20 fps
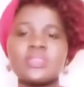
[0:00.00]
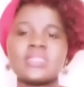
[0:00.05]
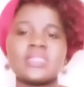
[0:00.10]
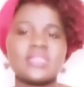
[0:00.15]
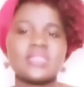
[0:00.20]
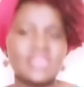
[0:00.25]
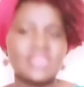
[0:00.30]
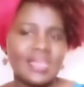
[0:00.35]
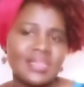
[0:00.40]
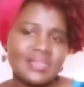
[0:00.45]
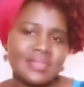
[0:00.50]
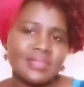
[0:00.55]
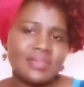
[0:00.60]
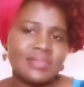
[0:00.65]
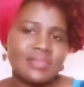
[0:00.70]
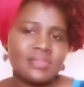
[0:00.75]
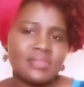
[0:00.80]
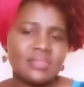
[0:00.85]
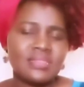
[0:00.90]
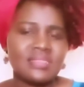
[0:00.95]
nice
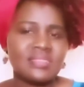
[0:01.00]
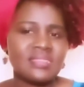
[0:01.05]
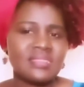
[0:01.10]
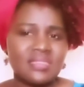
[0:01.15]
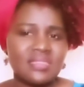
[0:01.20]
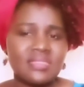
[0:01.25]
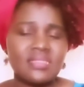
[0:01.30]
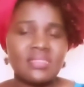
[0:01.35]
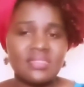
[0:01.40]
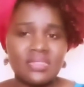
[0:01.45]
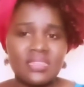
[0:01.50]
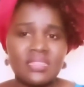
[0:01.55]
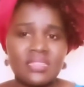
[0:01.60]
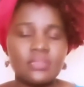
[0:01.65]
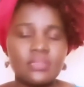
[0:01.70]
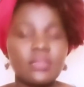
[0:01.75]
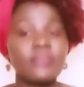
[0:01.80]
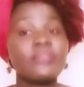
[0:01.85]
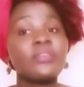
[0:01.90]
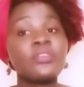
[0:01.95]
sexy things
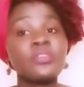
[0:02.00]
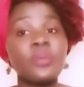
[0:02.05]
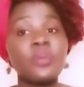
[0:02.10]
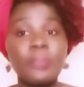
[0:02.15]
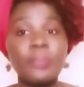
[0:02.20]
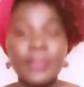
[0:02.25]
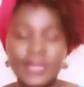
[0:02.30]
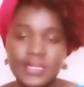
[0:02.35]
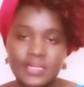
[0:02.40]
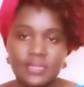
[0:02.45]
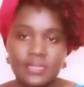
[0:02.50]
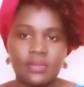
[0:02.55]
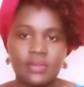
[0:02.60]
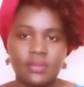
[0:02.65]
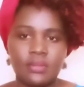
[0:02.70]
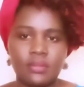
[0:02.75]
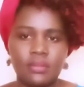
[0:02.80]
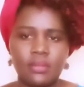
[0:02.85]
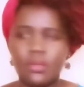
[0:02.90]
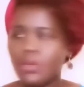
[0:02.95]
for your partner.
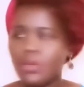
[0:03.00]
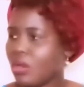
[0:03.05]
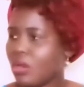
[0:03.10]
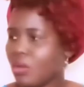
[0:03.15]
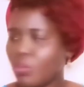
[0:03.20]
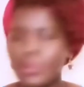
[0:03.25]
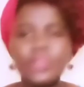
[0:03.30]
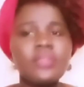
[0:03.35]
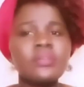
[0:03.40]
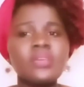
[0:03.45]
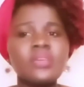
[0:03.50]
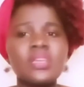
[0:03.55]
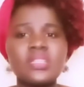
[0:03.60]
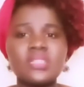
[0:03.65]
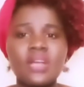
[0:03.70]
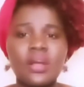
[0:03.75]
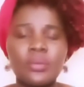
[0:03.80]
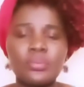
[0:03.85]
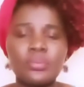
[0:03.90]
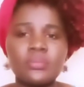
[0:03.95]
When you get
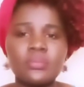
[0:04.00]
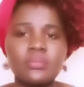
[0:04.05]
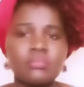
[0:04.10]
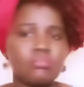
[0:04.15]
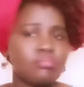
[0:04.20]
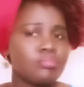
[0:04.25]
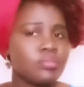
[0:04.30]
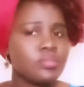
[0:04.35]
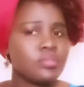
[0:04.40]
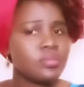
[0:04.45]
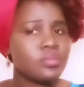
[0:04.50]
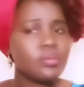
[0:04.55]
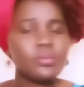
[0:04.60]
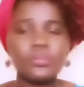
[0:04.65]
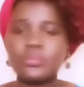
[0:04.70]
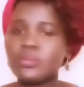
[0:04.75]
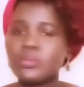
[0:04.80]
out, put on your